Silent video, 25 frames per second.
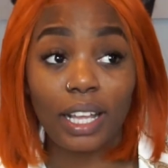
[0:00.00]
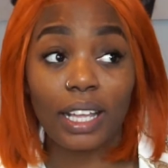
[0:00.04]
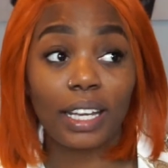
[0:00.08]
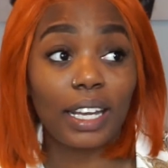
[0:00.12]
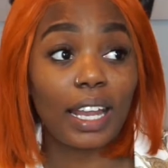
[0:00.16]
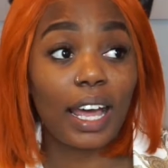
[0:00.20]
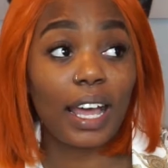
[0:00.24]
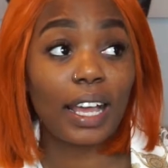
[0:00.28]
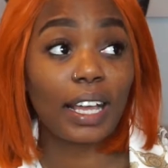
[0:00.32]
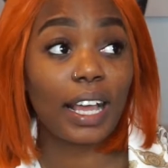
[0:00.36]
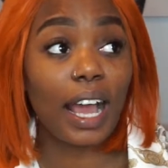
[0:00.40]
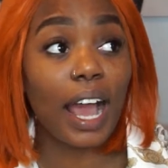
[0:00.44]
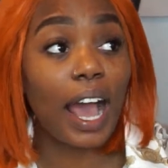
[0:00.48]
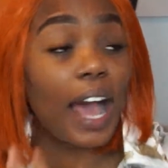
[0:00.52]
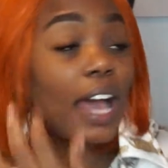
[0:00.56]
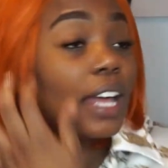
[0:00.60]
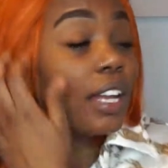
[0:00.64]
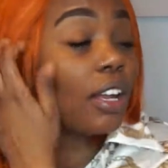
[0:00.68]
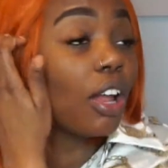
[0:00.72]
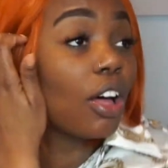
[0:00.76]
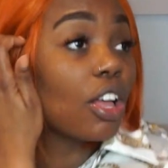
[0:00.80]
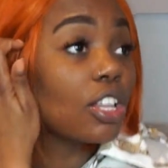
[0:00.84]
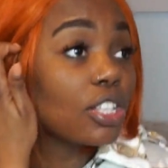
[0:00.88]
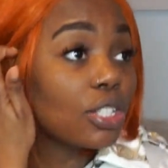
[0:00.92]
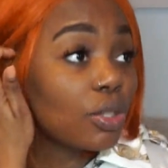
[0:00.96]
Like, I
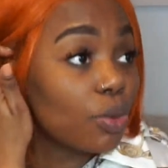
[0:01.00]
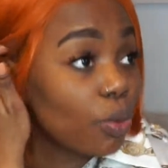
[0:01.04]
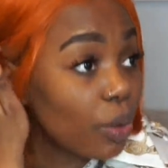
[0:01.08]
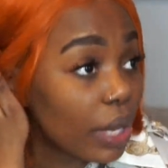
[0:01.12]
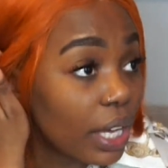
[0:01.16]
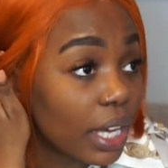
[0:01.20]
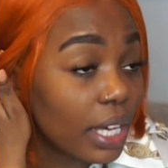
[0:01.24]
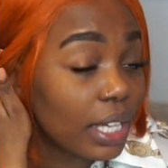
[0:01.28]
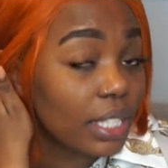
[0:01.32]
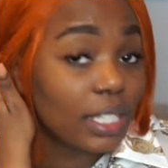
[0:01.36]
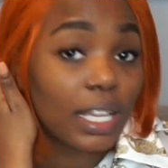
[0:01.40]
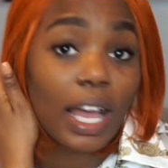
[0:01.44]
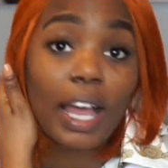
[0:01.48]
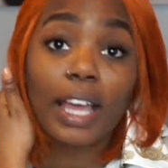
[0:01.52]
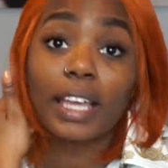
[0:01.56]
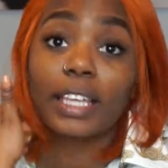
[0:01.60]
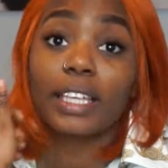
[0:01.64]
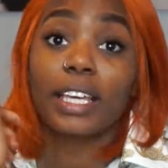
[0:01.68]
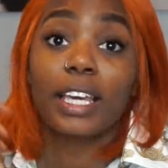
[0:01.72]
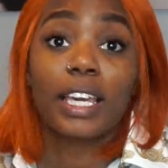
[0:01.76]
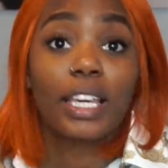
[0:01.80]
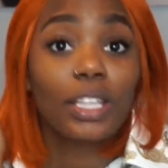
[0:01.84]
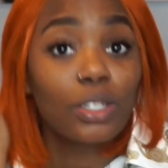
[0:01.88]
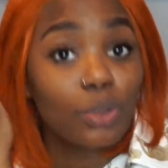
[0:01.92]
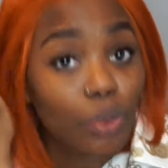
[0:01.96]
lost weight, I
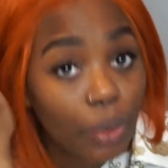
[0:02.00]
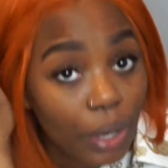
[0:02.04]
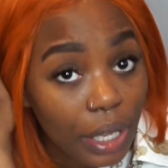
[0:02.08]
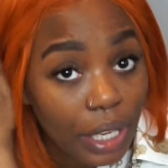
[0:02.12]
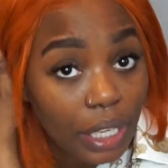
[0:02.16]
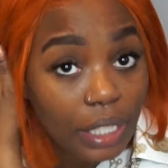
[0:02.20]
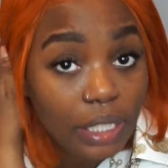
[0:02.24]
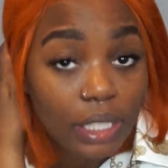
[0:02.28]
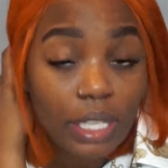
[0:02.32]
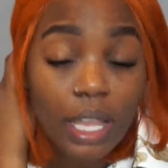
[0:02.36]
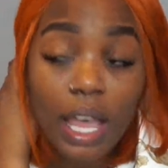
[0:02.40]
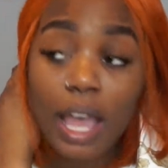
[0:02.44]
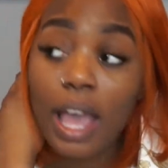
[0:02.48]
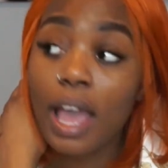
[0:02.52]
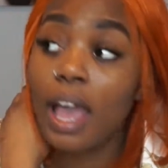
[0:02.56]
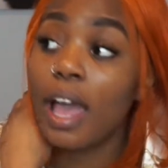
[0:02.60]
gained weight,